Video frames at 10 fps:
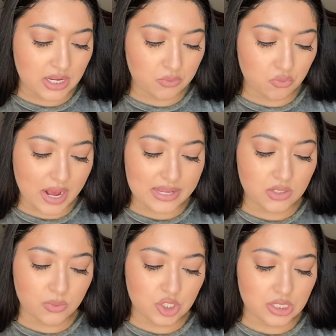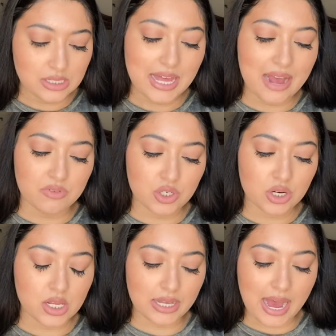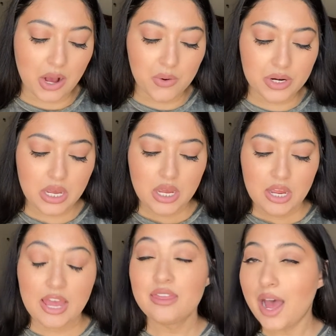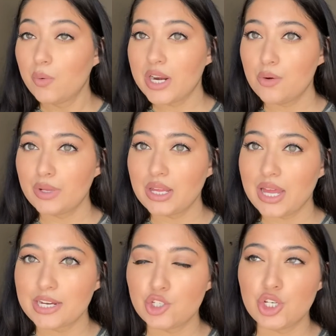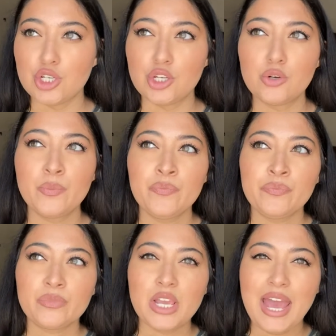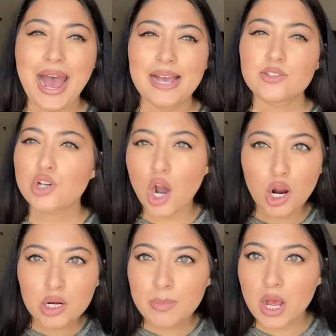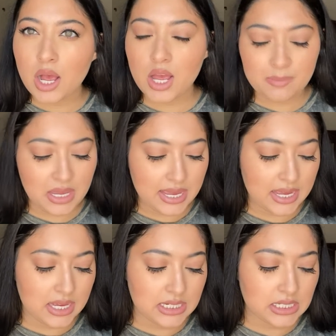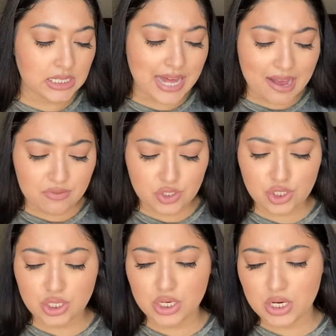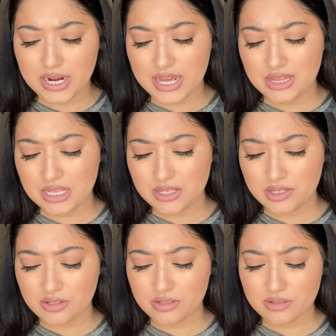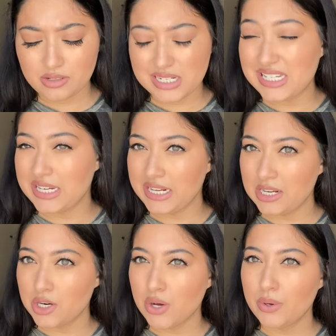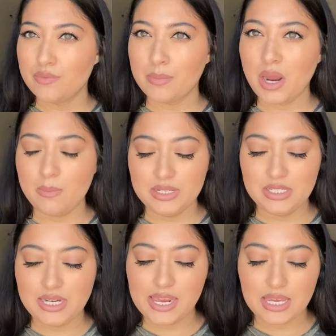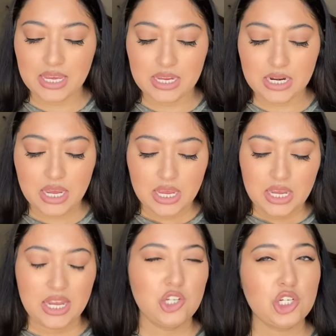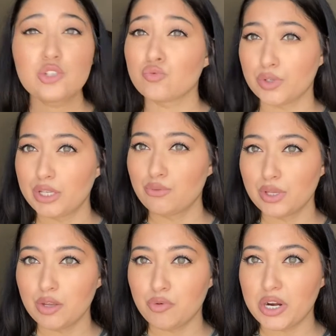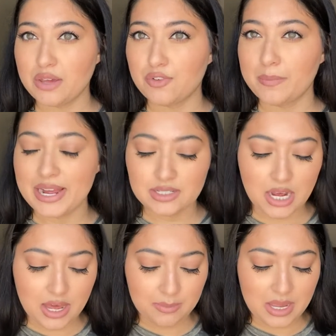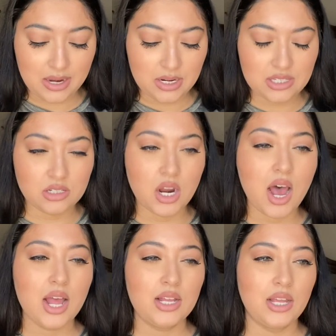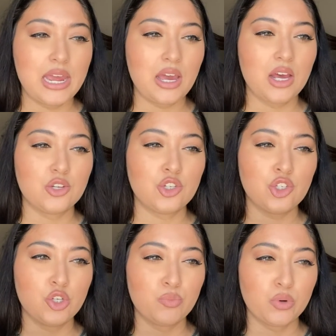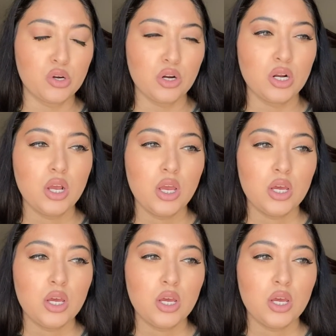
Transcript: and Rest, which is Lavender Cloud, and that one I really like too. It has cardamom and lavender, and I think a tea note, if I'm not mistaken. It's just really, really pretty for bedtime, and it's not like a super